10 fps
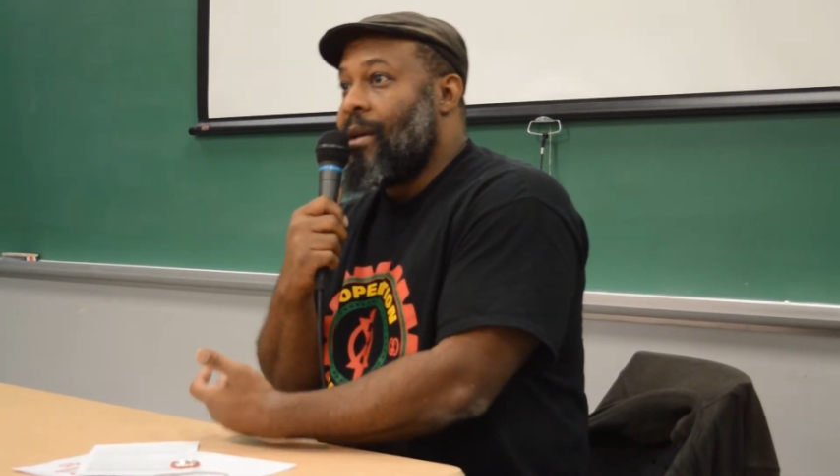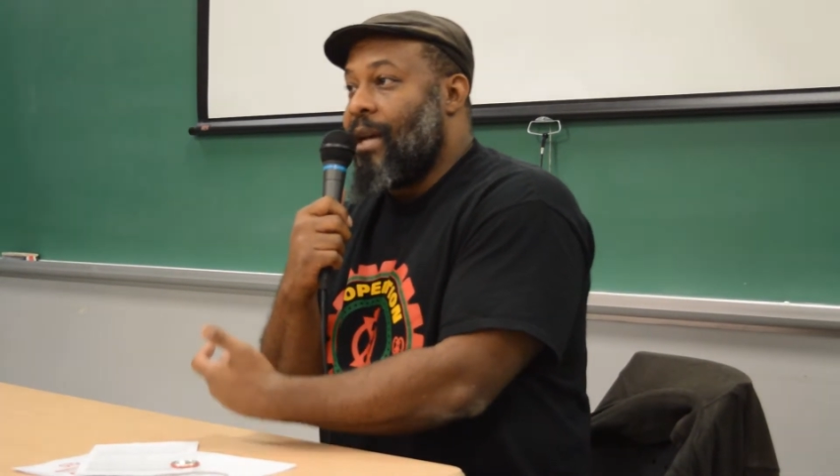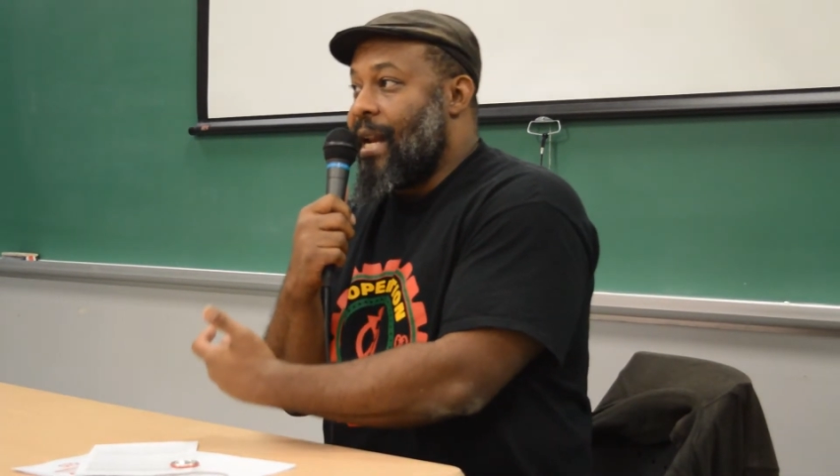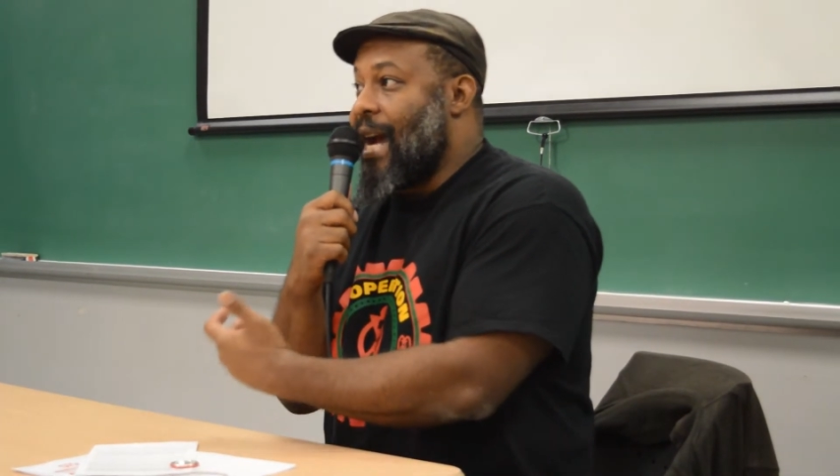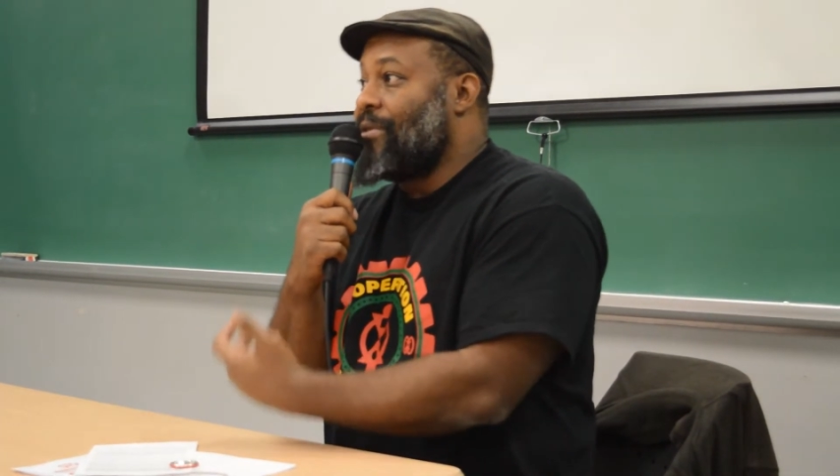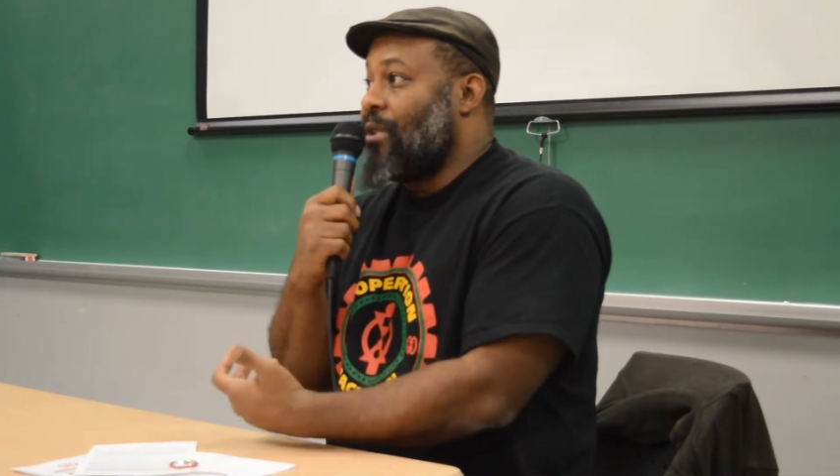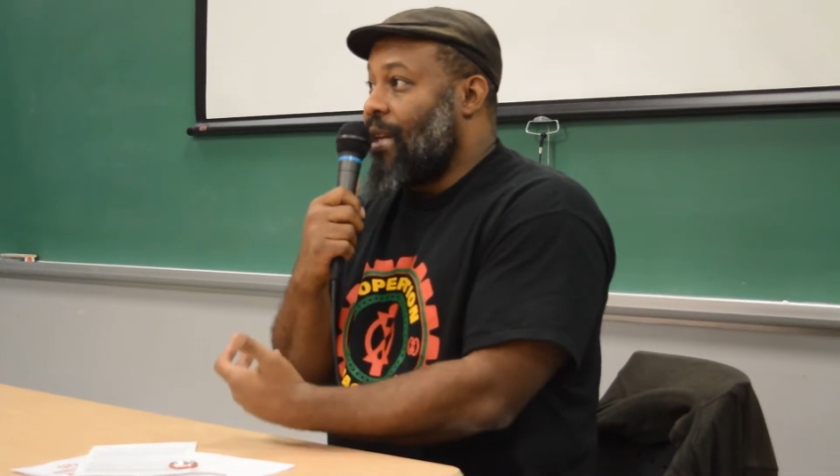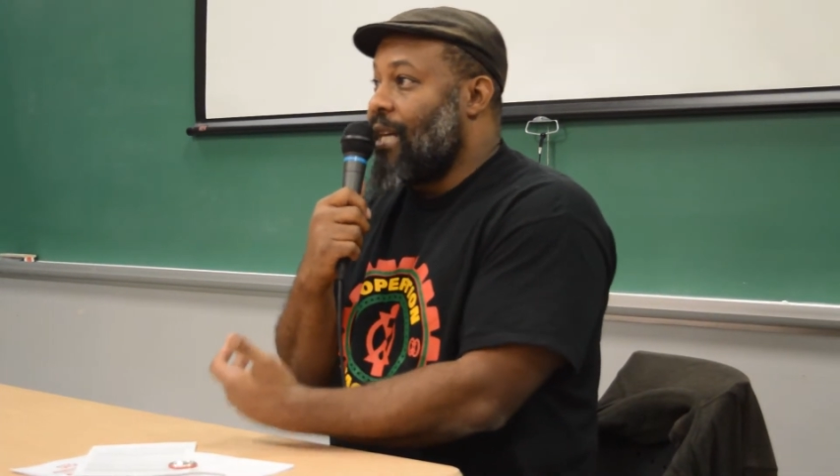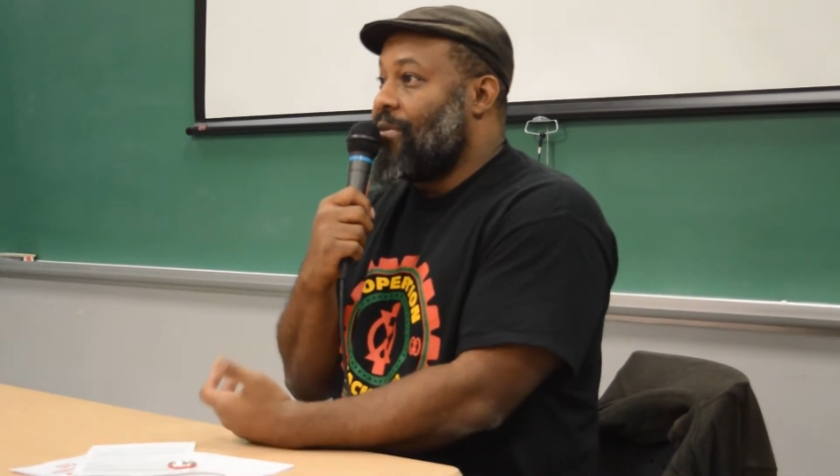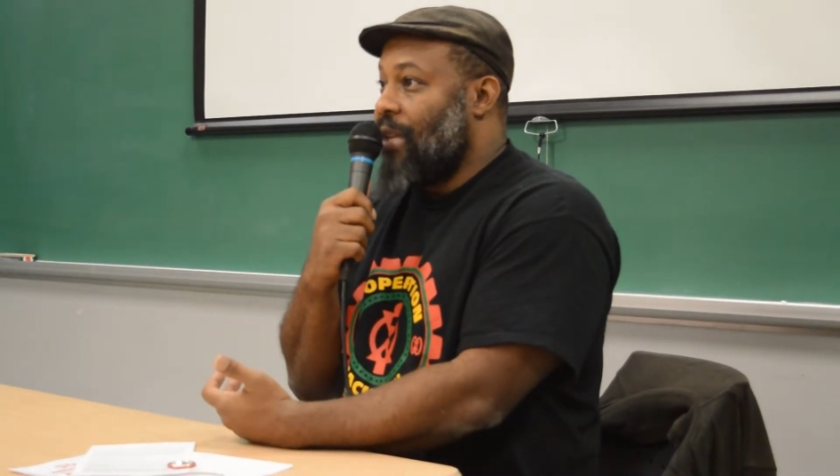And after a
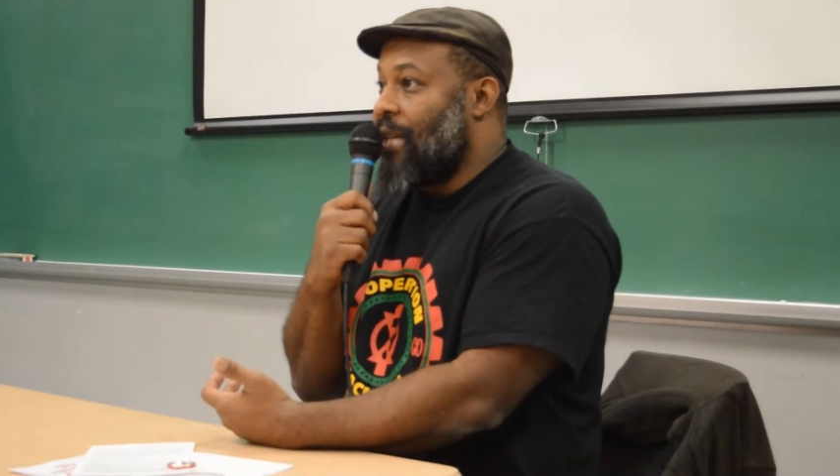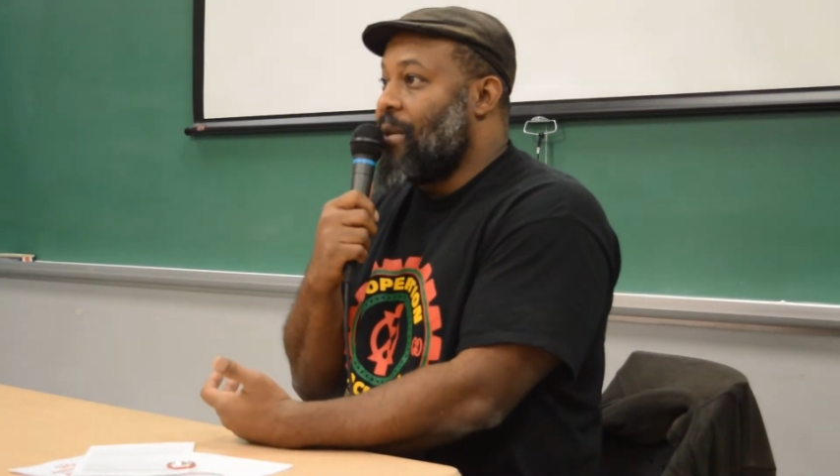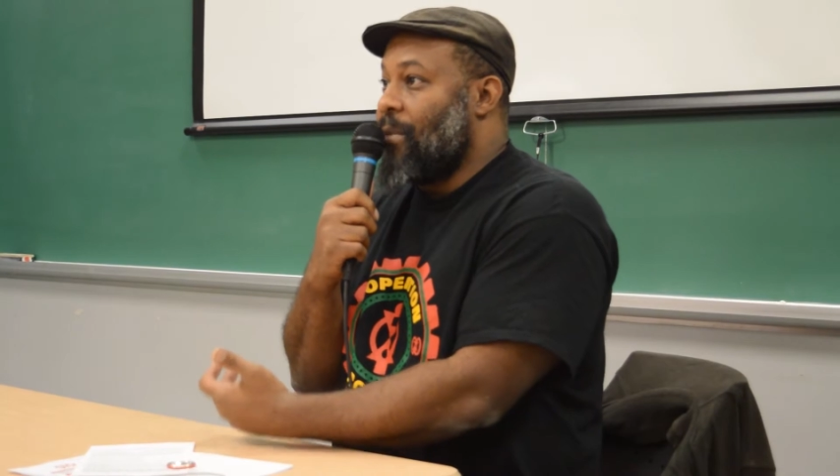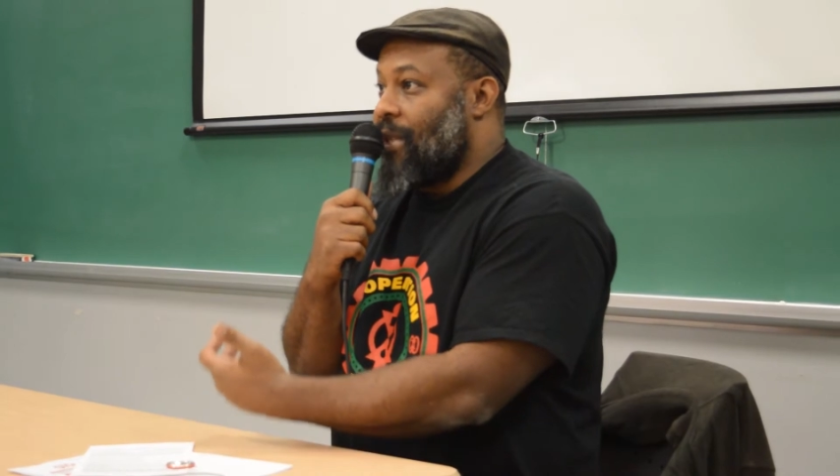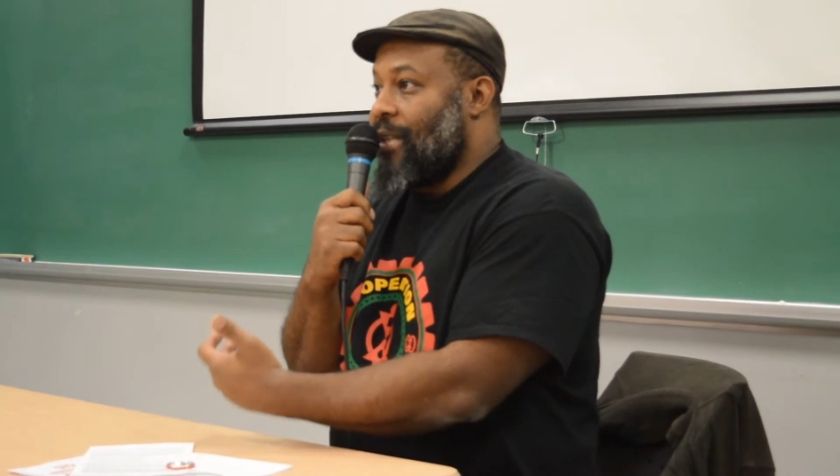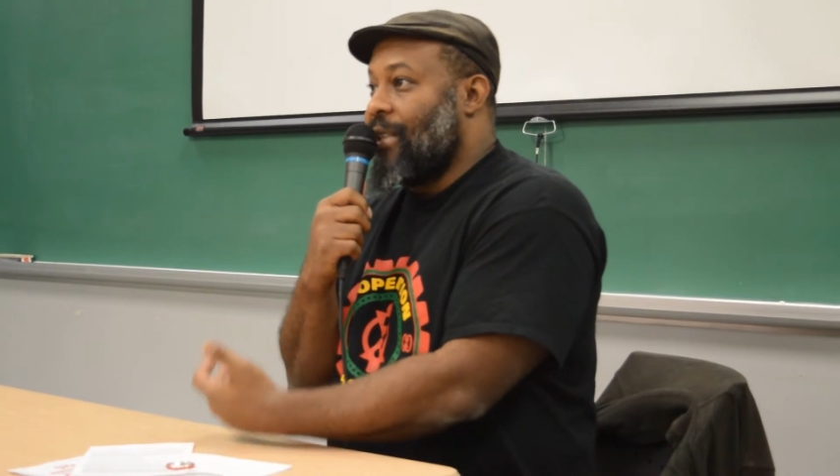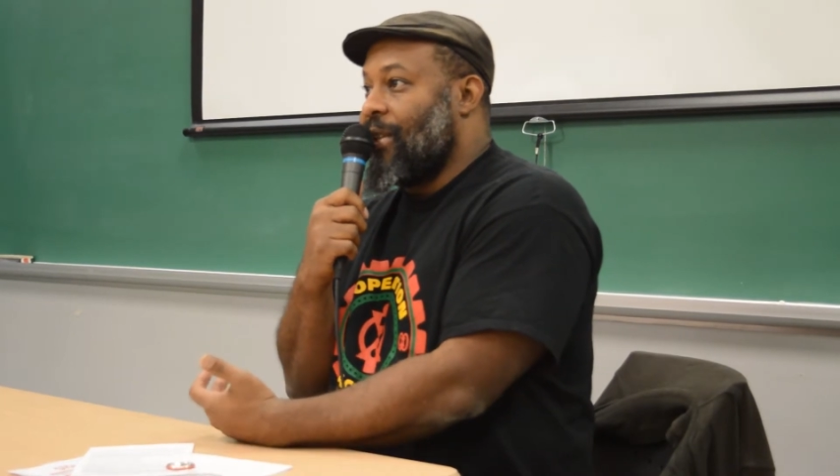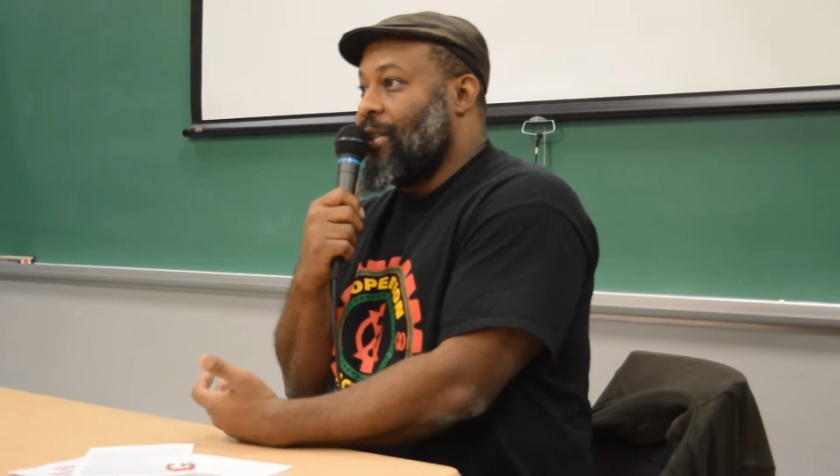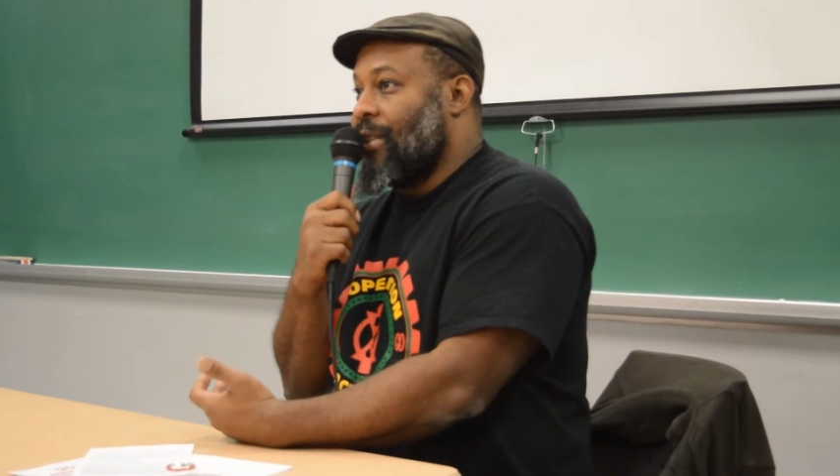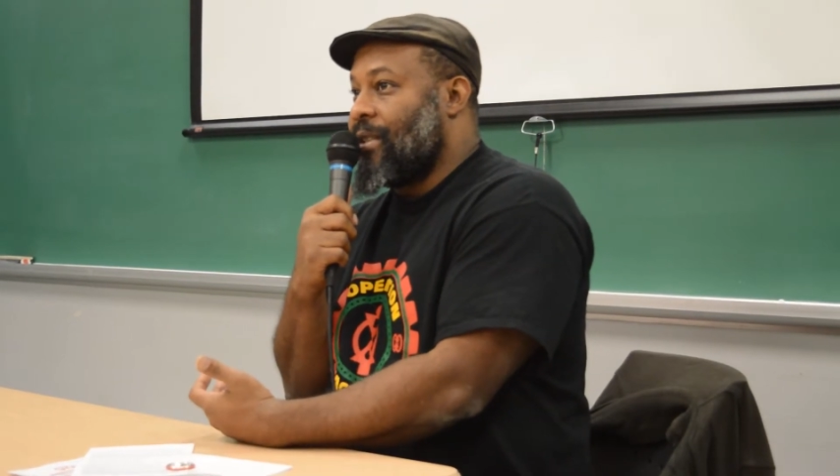lot of thinking, we sat
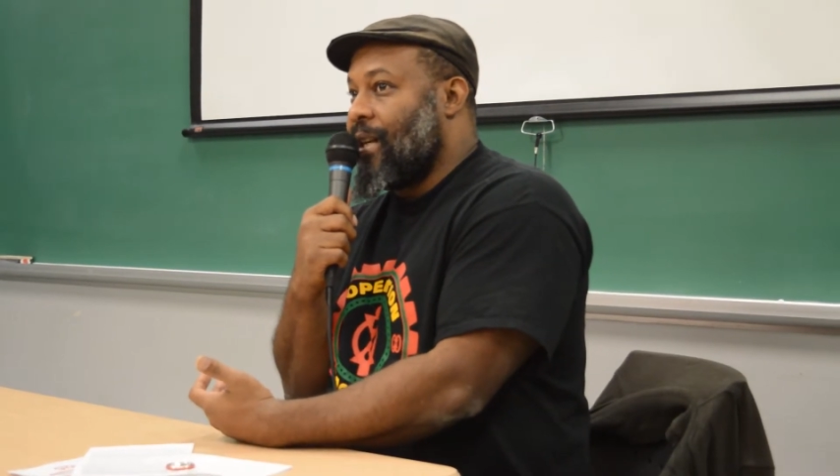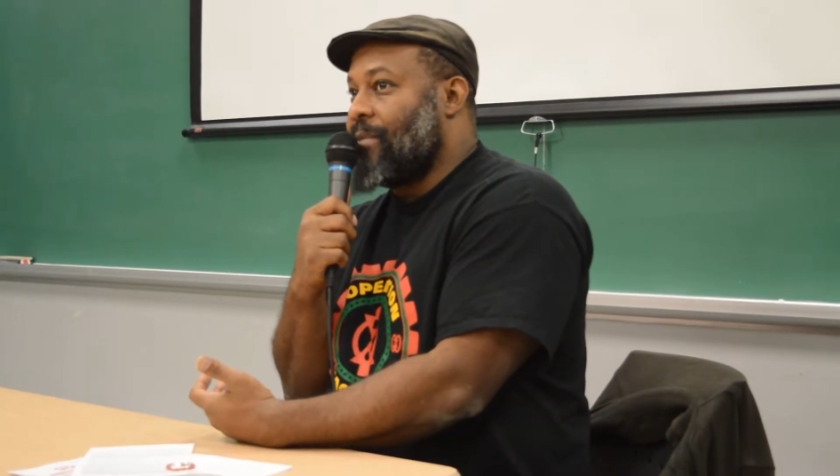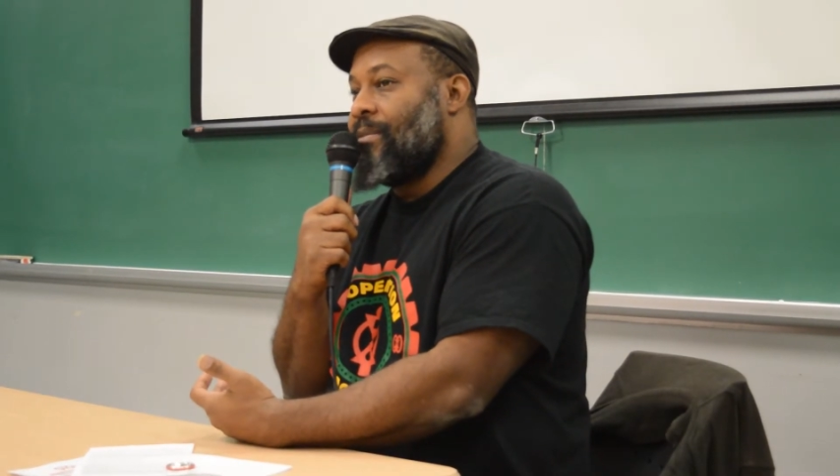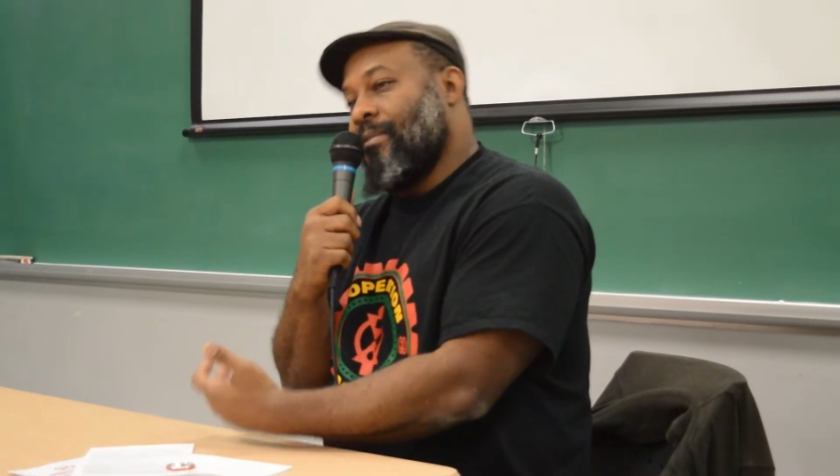there and looked at